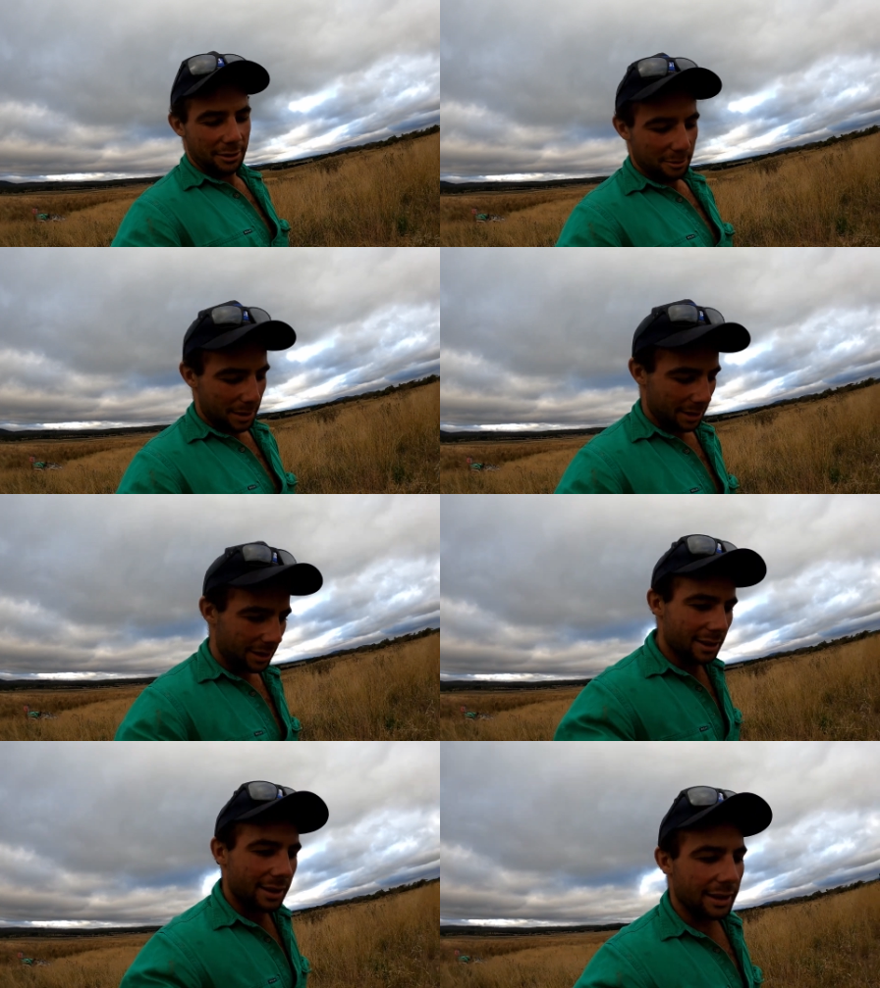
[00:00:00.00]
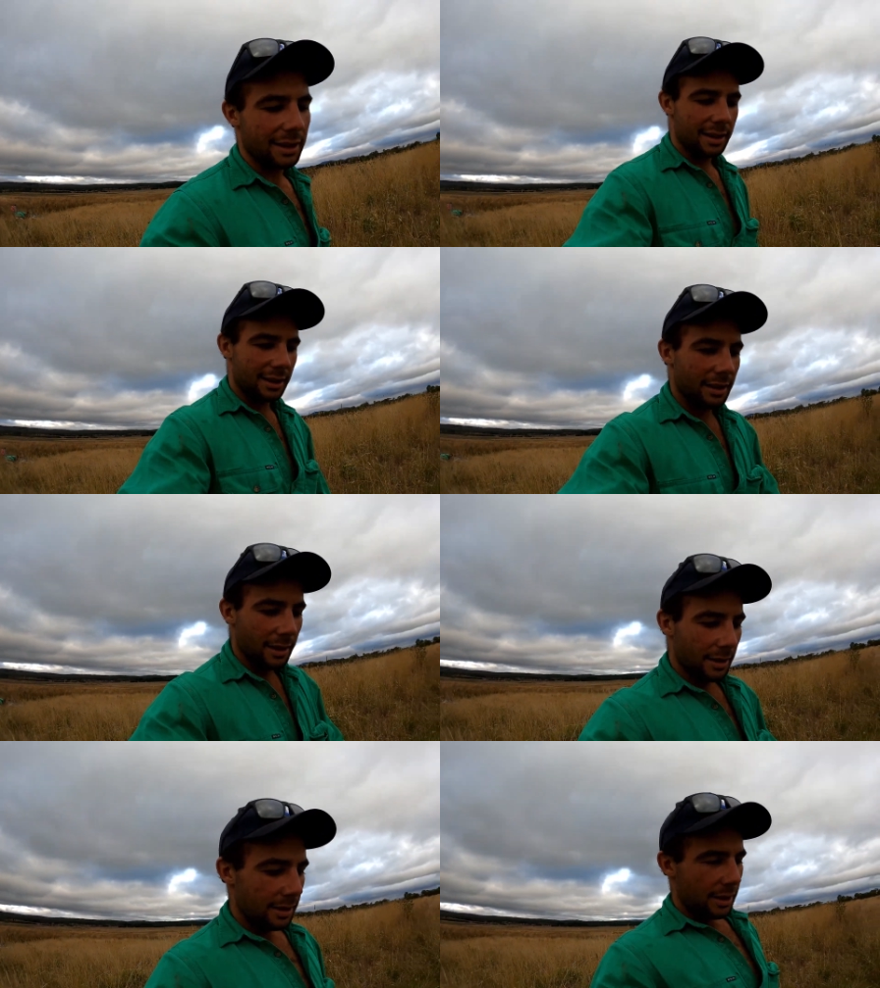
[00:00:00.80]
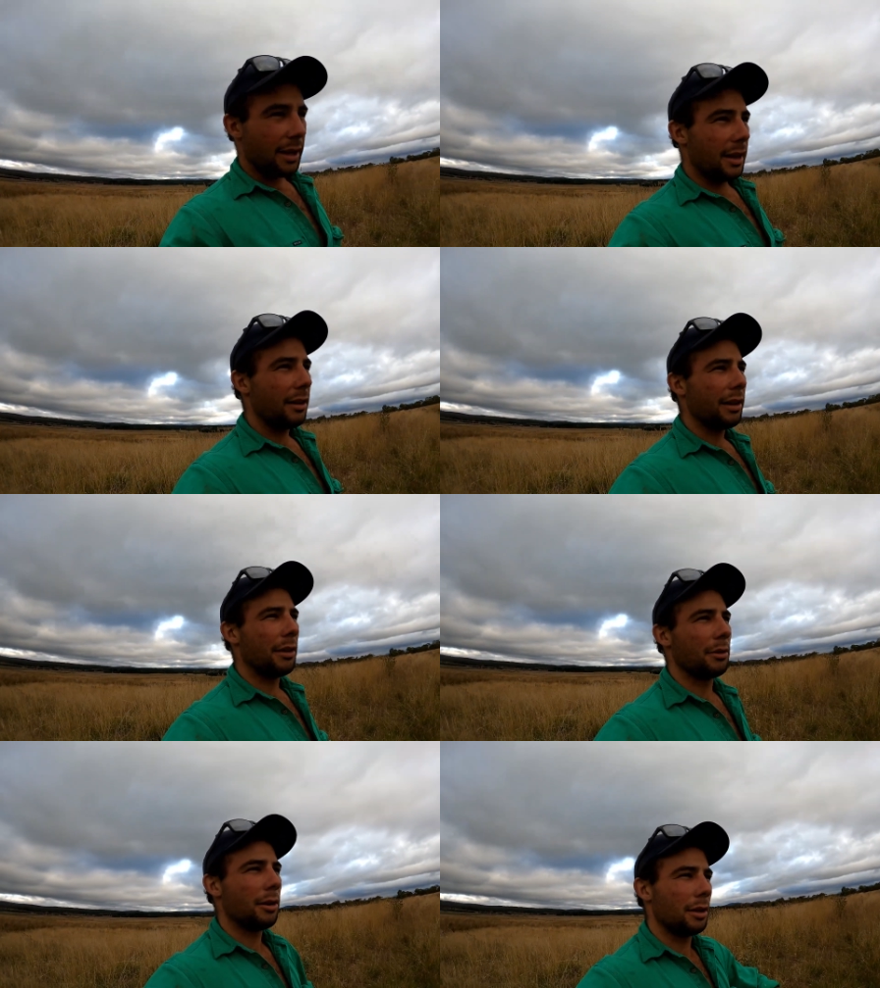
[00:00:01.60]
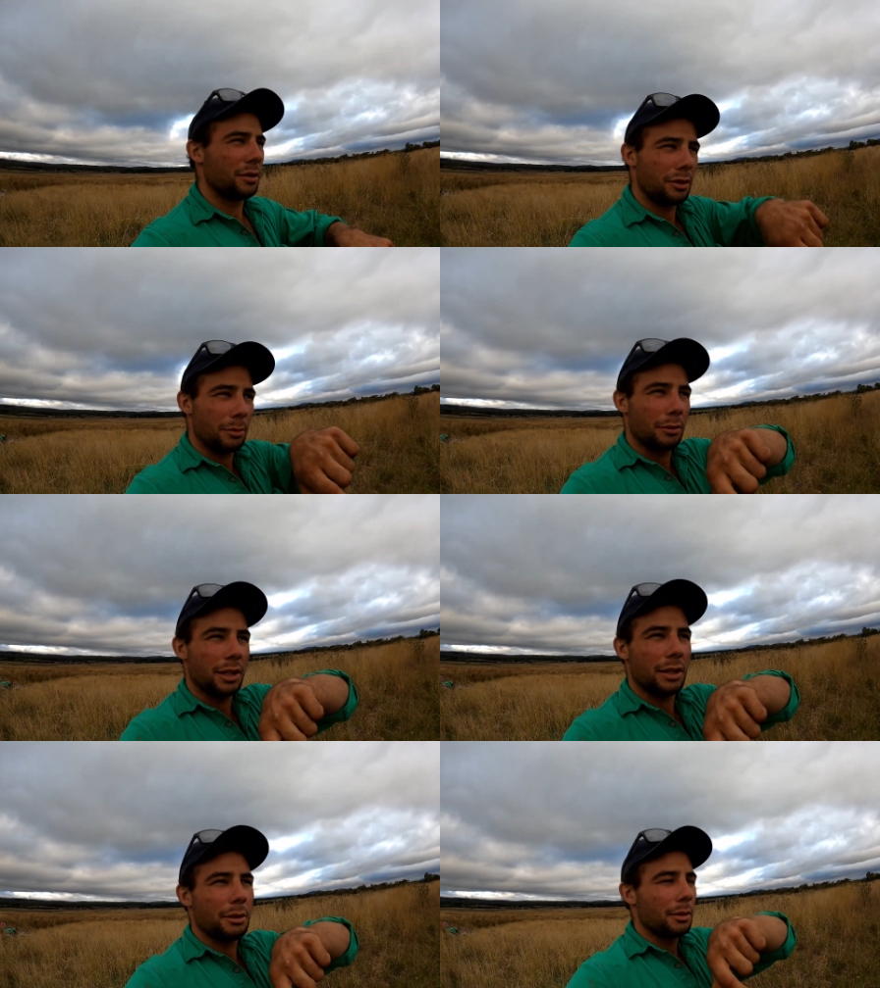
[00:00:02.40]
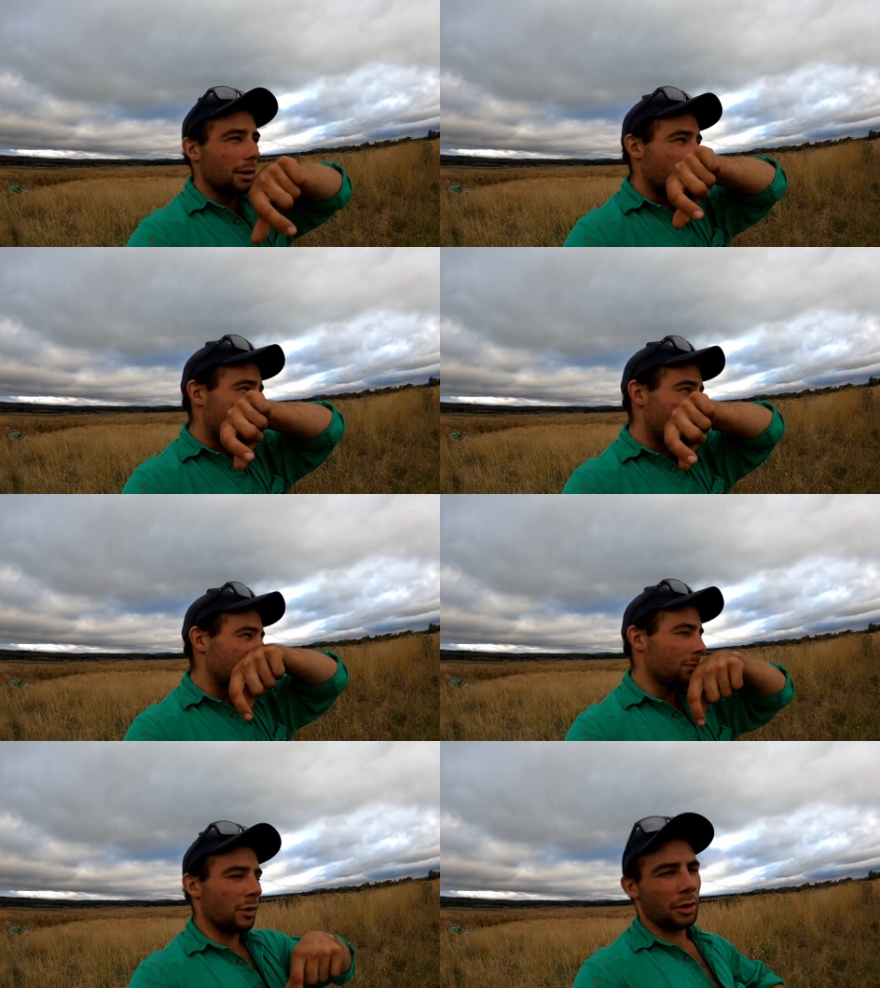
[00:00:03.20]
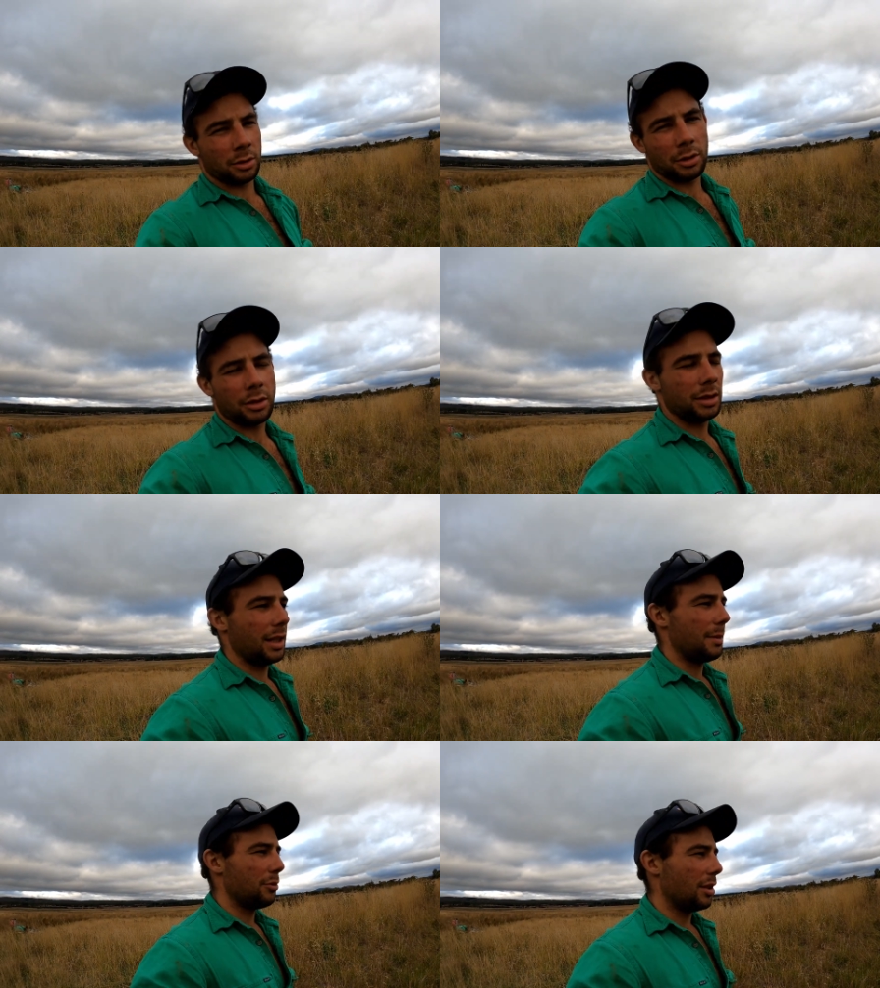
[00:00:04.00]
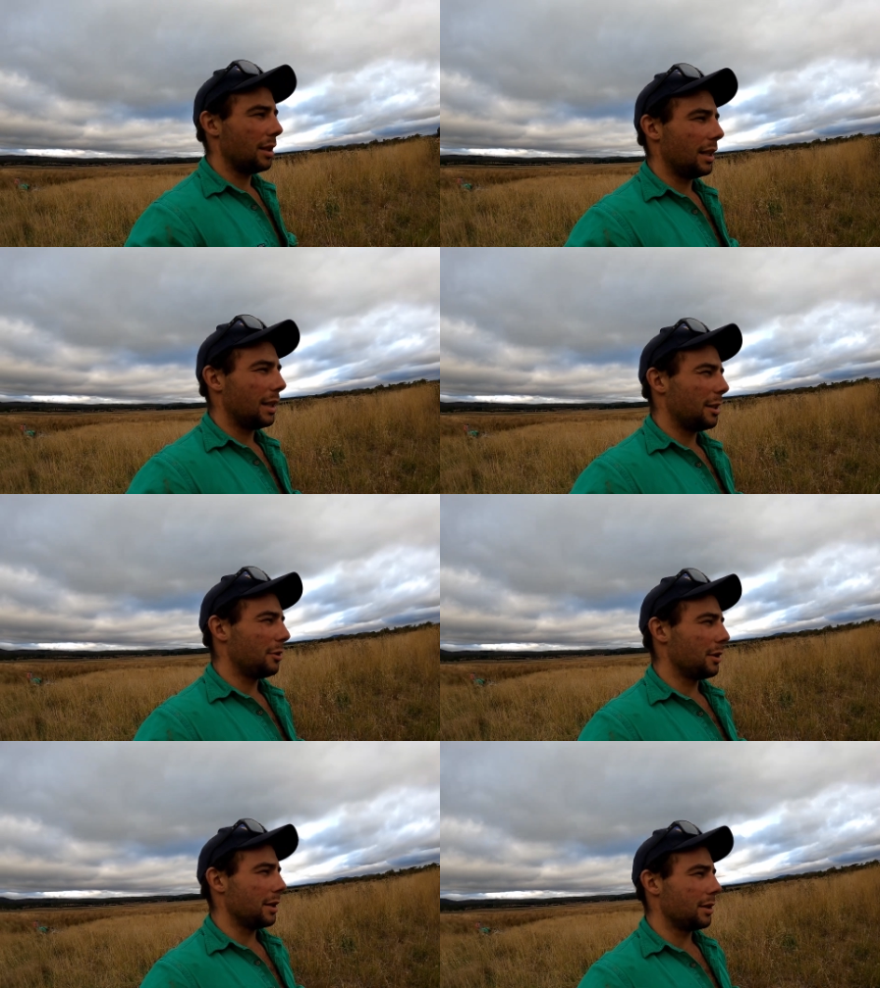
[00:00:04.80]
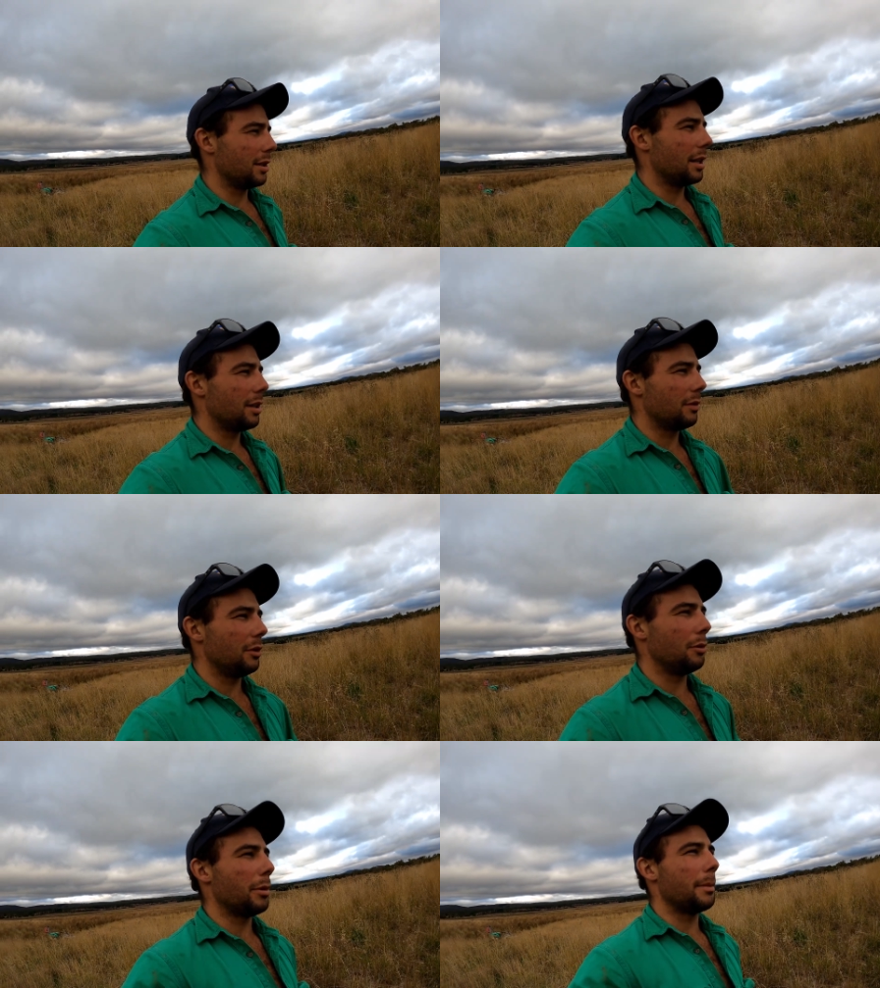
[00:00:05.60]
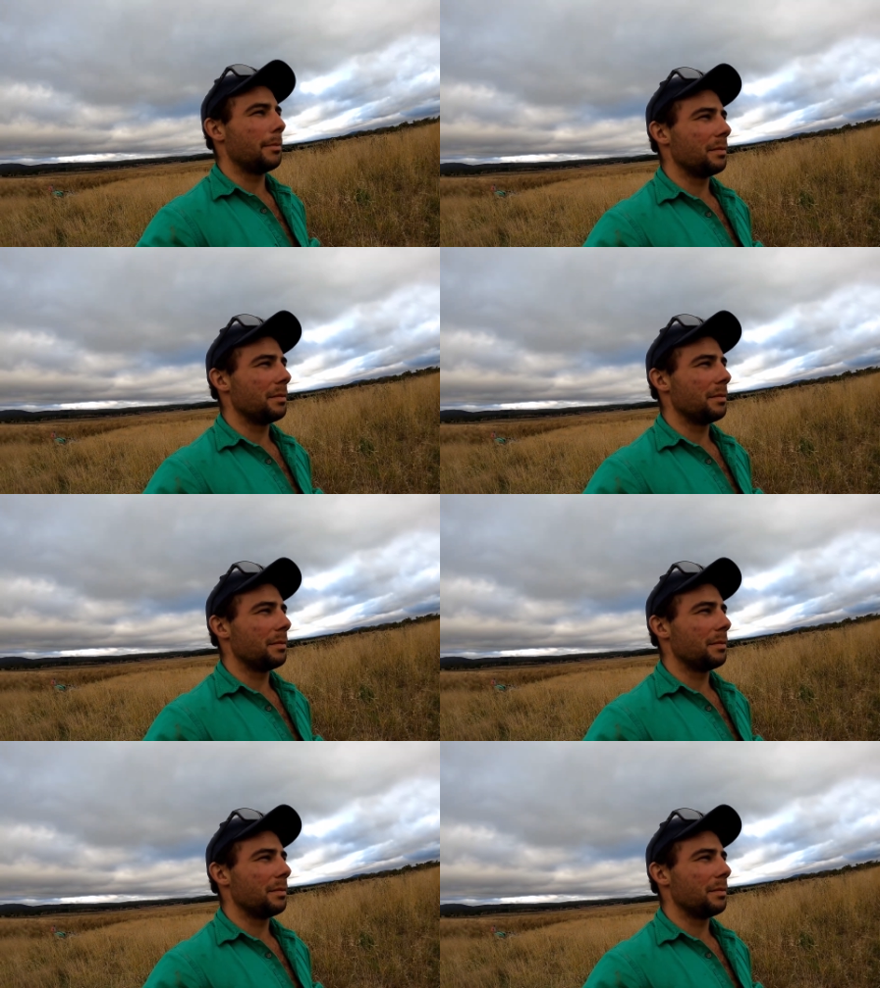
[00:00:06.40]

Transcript: too much, so no, they were going alright. There's 2 merino and first cross lambs we had to get in and drench, and then a few